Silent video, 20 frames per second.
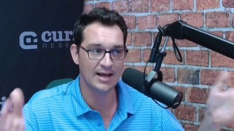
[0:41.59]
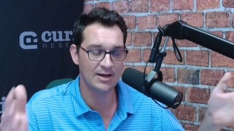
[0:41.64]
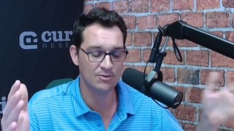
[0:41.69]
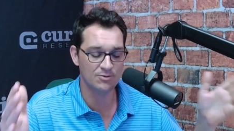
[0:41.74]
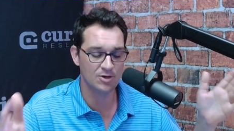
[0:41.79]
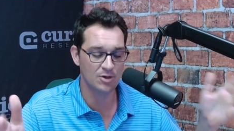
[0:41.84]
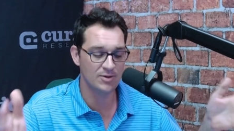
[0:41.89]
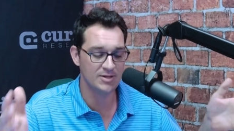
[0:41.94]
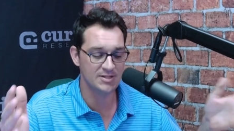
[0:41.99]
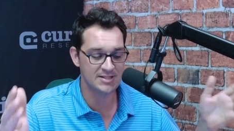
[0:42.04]
I
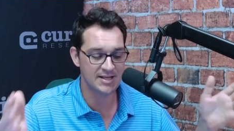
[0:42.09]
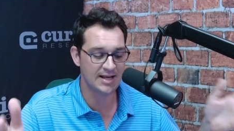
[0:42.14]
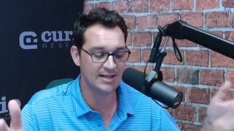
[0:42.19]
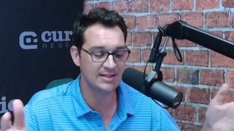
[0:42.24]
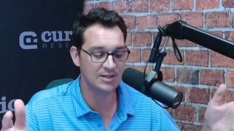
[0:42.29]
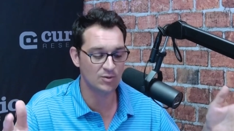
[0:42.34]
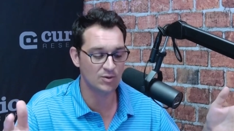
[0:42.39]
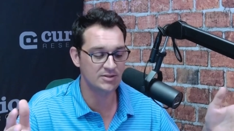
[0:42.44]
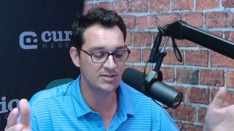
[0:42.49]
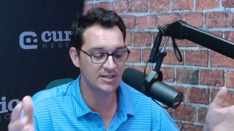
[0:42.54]
don't know
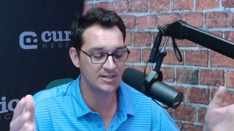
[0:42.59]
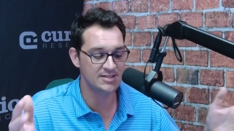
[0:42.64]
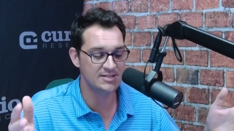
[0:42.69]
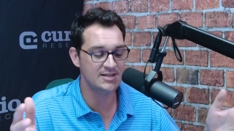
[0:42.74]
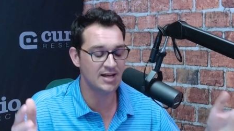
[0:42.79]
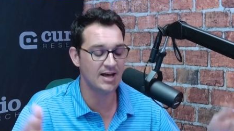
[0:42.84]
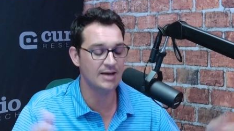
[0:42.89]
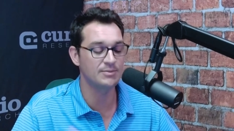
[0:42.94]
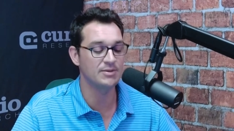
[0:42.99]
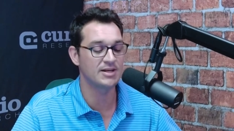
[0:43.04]
exactly what these
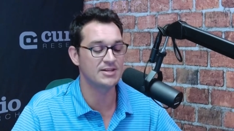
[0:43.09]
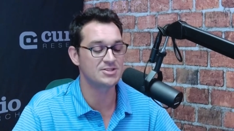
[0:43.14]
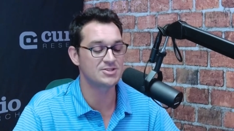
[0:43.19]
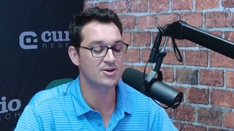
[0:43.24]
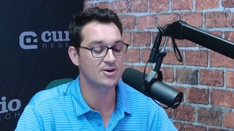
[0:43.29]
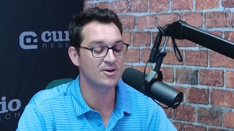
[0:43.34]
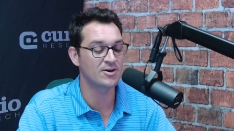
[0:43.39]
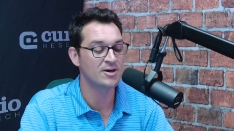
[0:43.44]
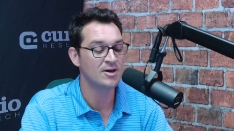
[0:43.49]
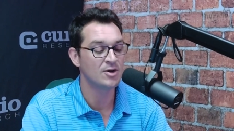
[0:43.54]
timelines
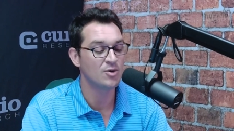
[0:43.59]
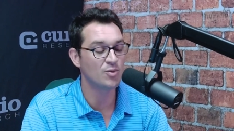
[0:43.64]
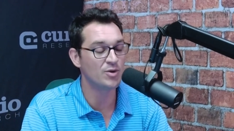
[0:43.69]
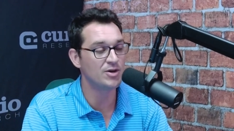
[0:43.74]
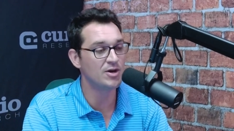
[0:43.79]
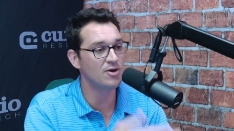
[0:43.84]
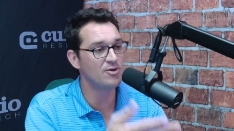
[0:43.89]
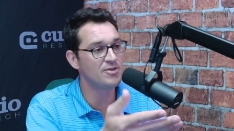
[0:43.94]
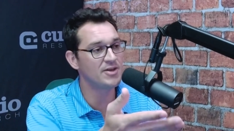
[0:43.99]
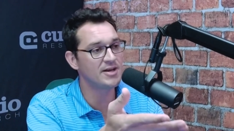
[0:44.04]
are. We
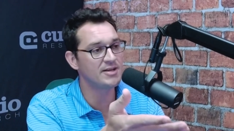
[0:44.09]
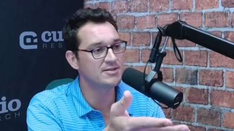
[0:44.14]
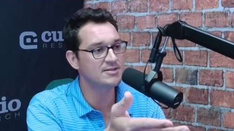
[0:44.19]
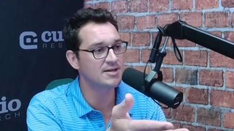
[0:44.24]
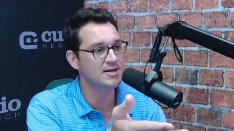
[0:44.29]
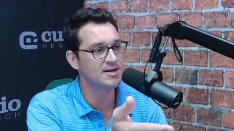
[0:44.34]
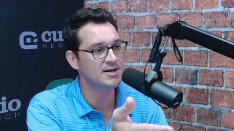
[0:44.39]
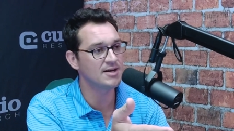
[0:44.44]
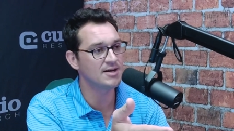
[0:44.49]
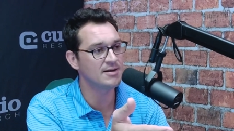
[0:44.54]
know that
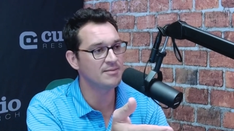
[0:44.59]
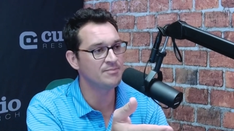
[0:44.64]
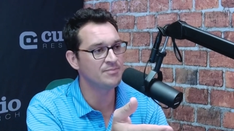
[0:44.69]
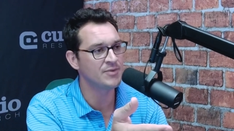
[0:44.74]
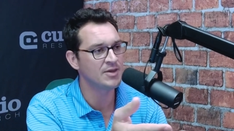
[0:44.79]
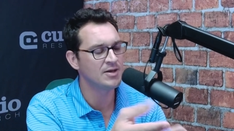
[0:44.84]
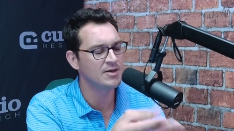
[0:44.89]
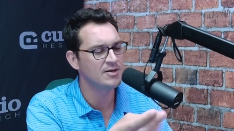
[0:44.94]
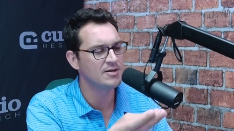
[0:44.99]
um,